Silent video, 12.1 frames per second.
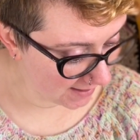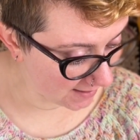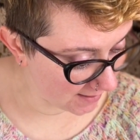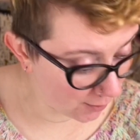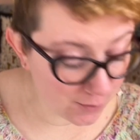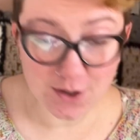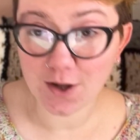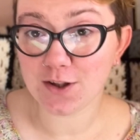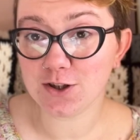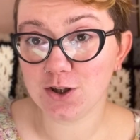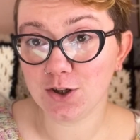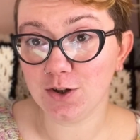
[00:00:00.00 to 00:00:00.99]
those are the
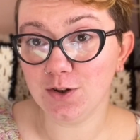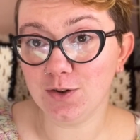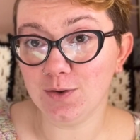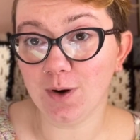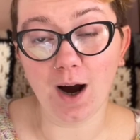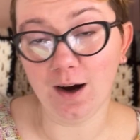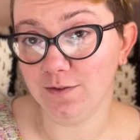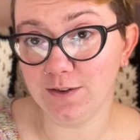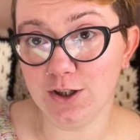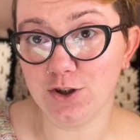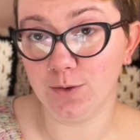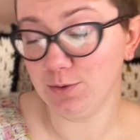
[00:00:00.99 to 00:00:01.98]
two
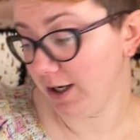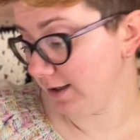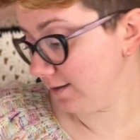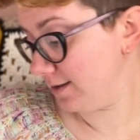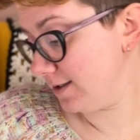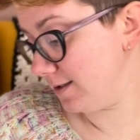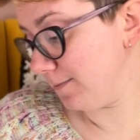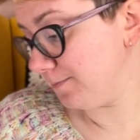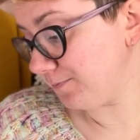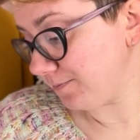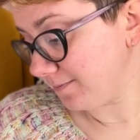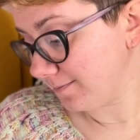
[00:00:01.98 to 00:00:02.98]
half-finished objects,
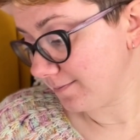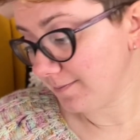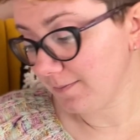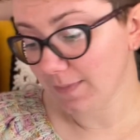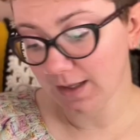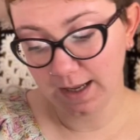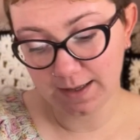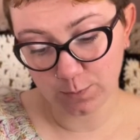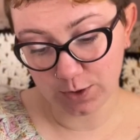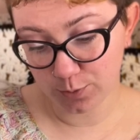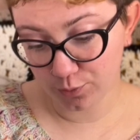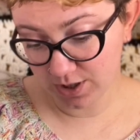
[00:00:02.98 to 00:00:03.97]

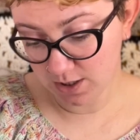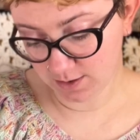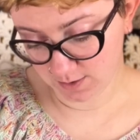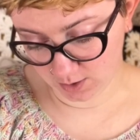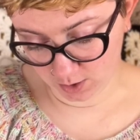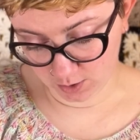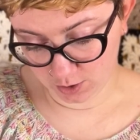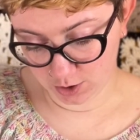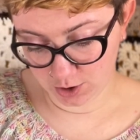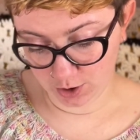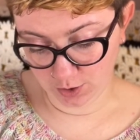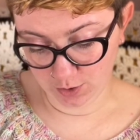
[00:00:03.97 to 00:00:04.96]
which brings us on
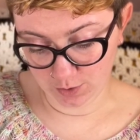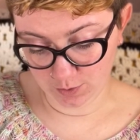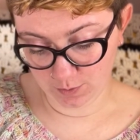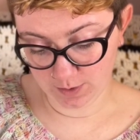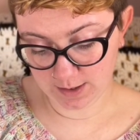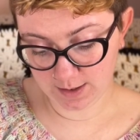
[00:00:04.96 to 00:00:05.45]
to